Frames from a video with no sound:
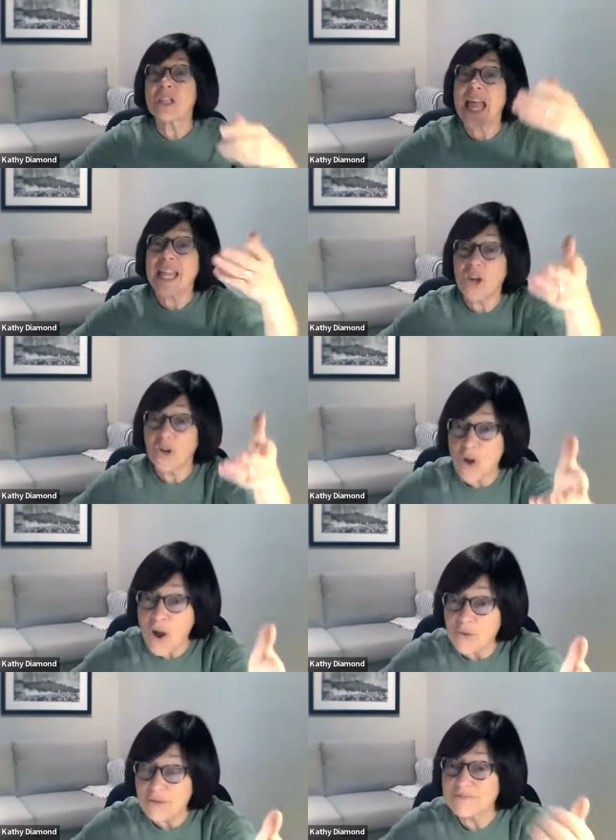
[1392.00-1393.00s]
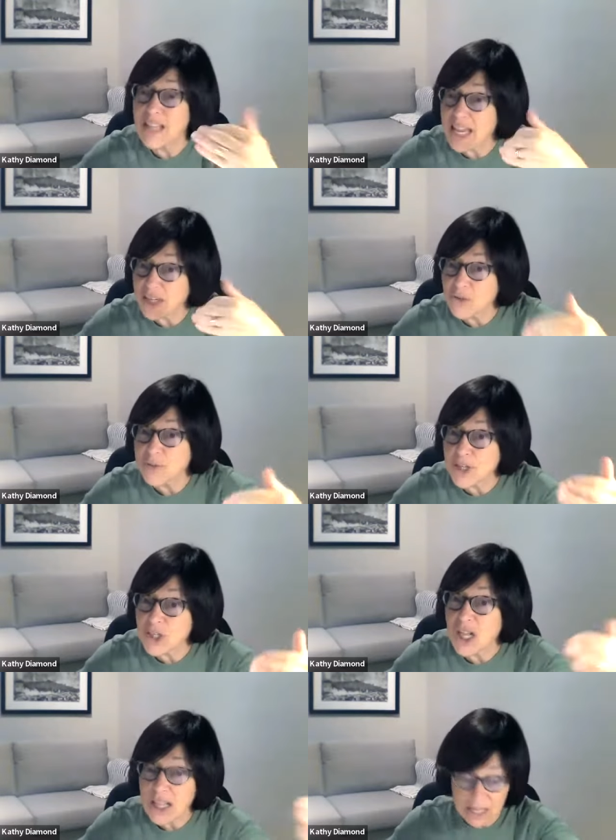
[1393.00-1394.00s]
like her own, like uzma
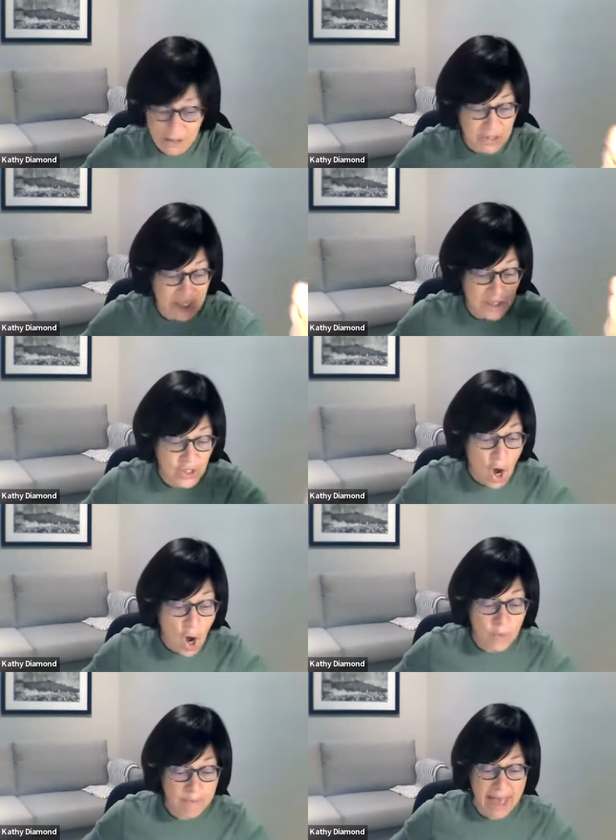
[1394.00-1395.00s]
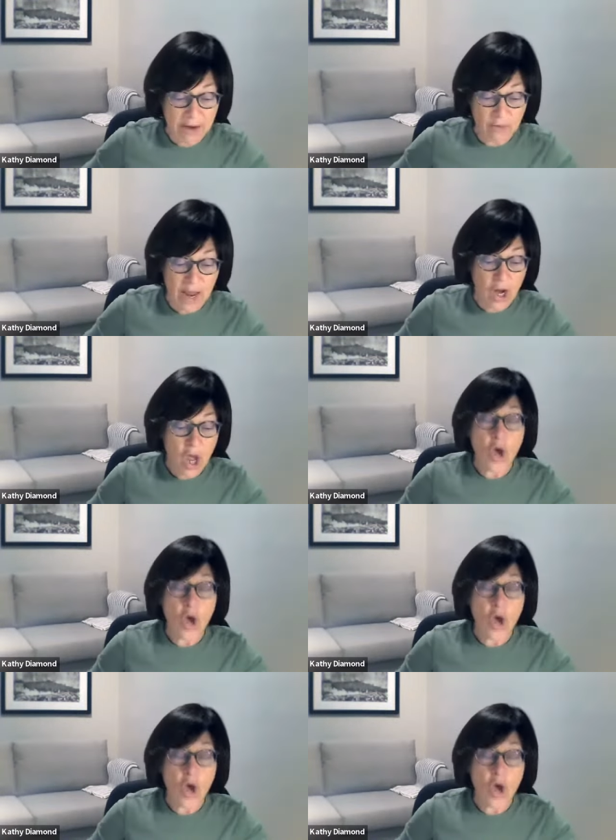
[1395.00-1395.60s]
Jalaluddin's own background,